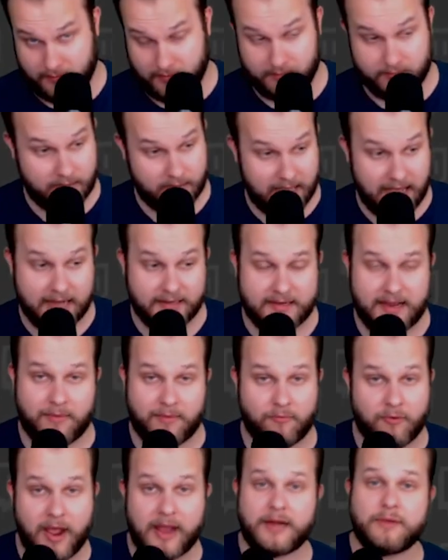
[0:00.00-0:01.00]

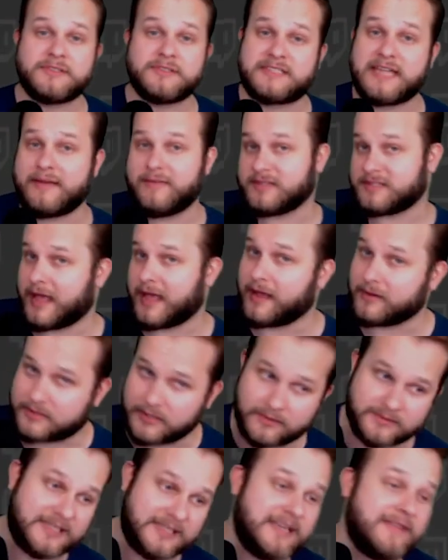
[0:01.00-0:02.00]
Goddamn right it was David
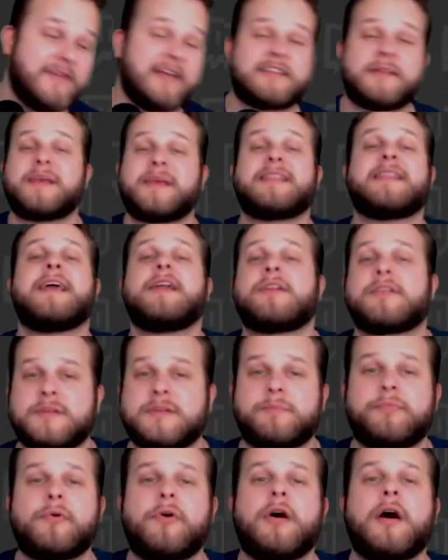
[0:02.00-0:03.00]
Xanatos. Didn't even have to be leader
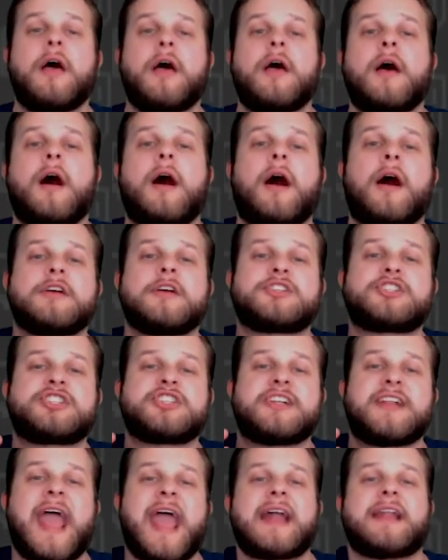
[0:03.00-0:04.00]
to pull
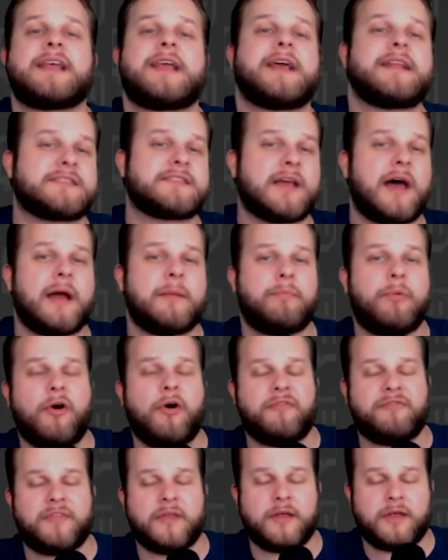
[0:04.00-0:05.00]
shenanigans on
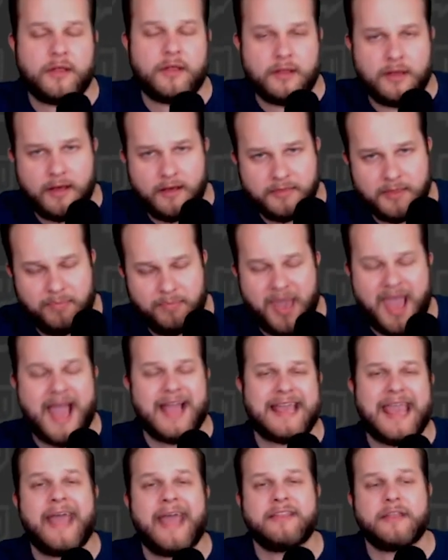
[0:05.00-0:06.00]
both the
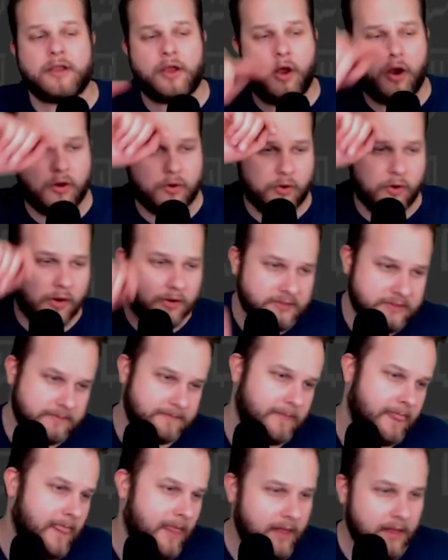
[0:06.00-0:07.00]
pack and the Gargoyles.
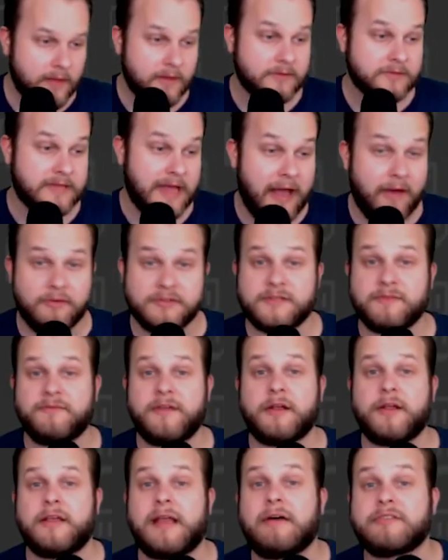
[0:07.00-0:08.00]
So that was
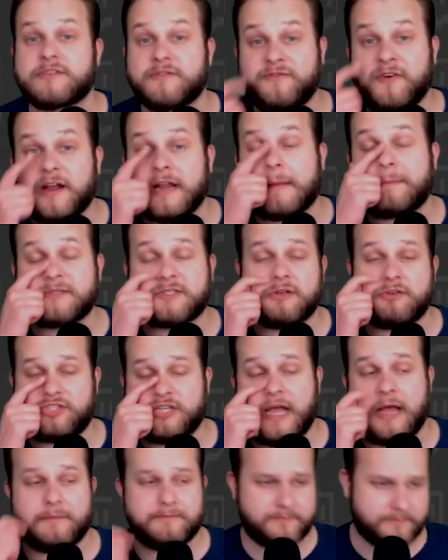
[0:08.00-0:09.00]
a fun episode, Chat.